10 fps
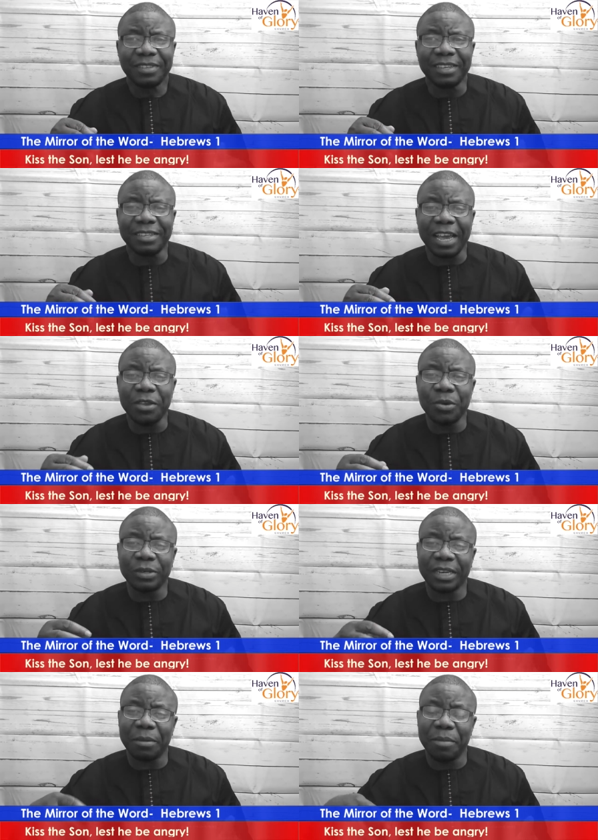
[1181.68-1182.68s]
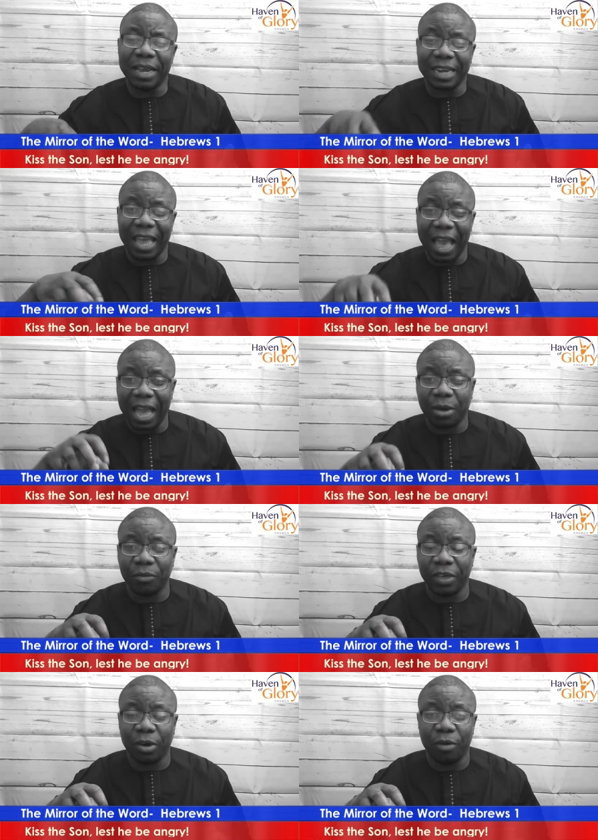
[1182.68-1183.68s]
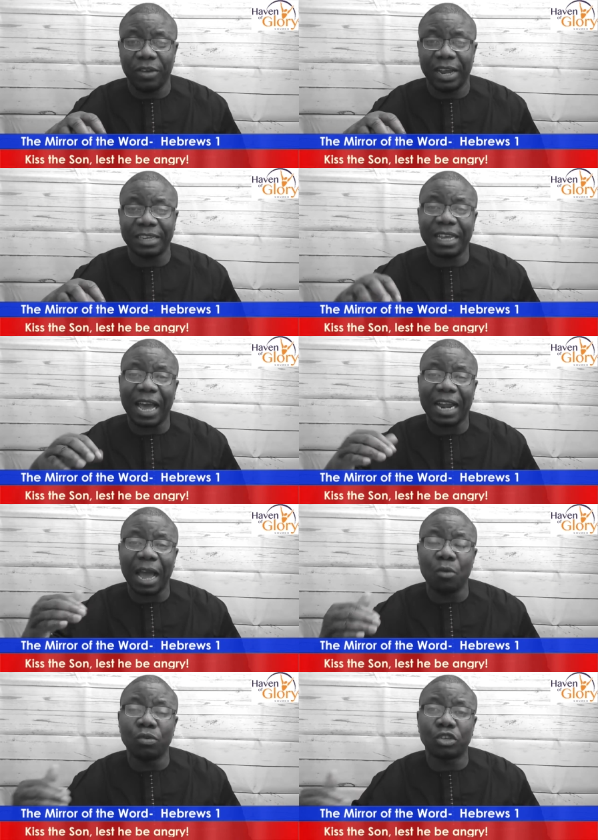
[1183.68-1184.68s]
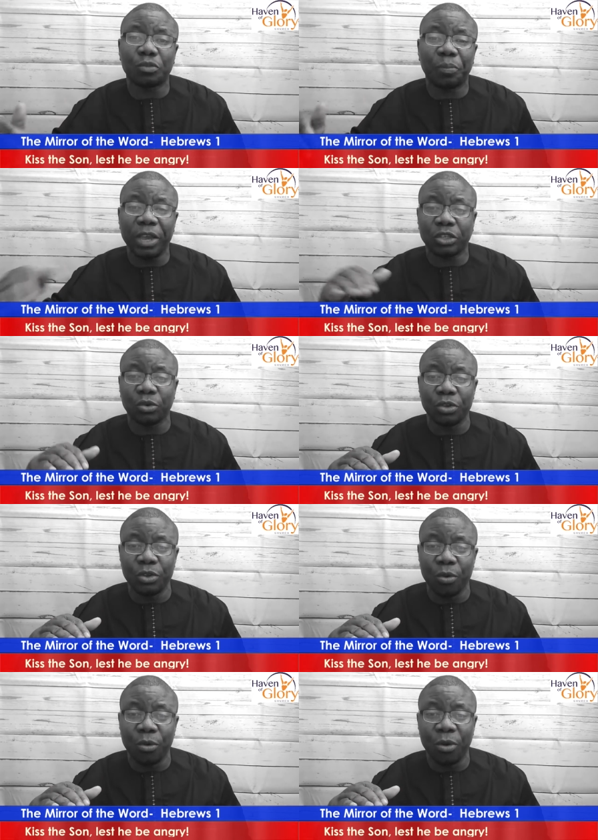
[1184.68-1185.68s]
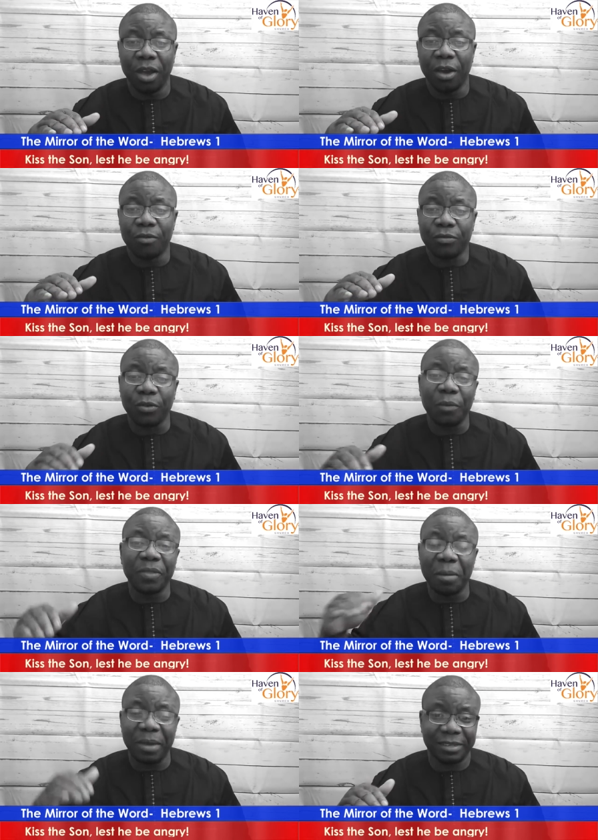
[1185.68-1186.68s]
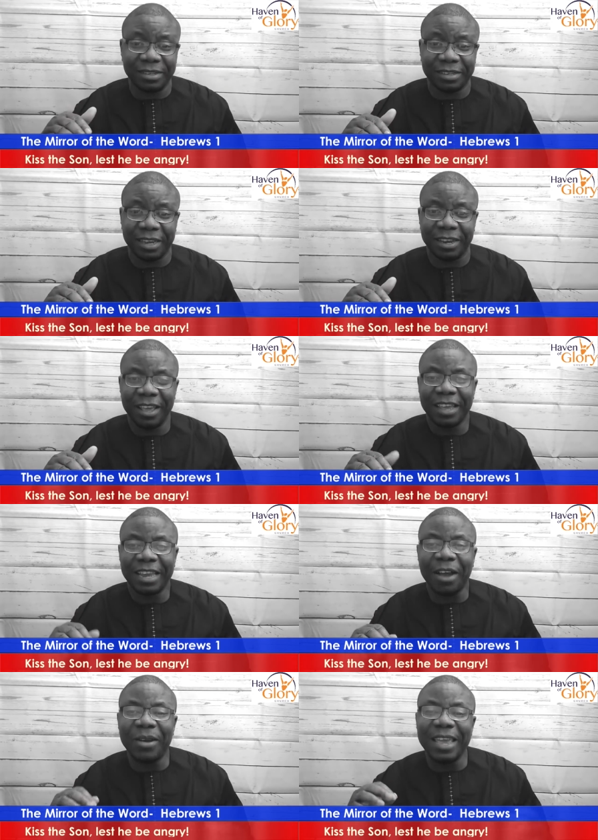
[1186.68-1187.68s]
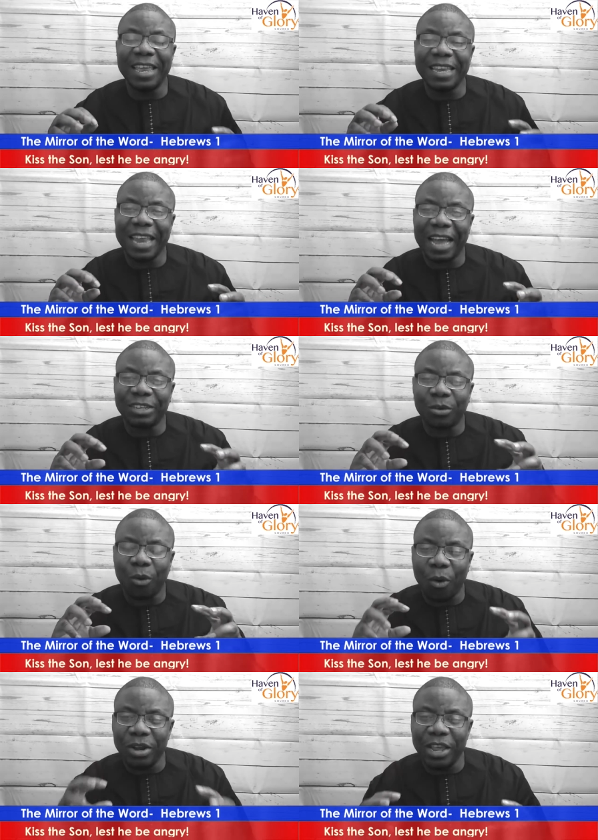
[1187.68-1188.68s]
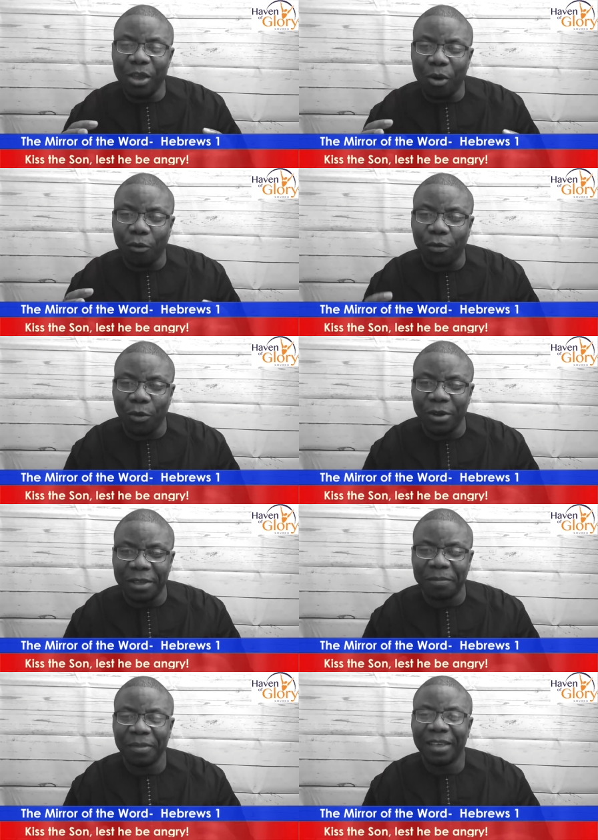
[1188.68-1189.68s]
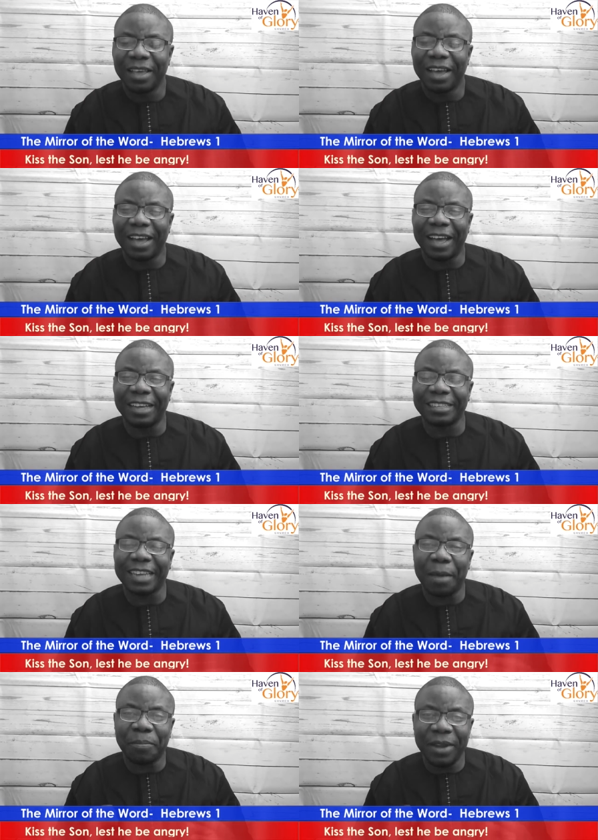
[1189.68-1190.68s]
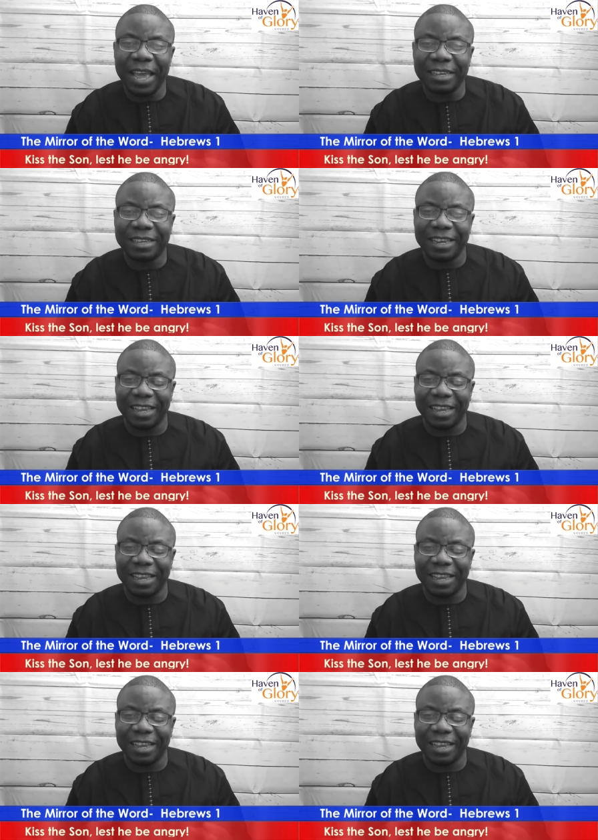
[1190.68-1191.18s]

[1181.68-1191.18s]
He said, You shall make the ark of the covenant, and I will speak to you from the mercy seat. Now, in that holy of holy, uh, that place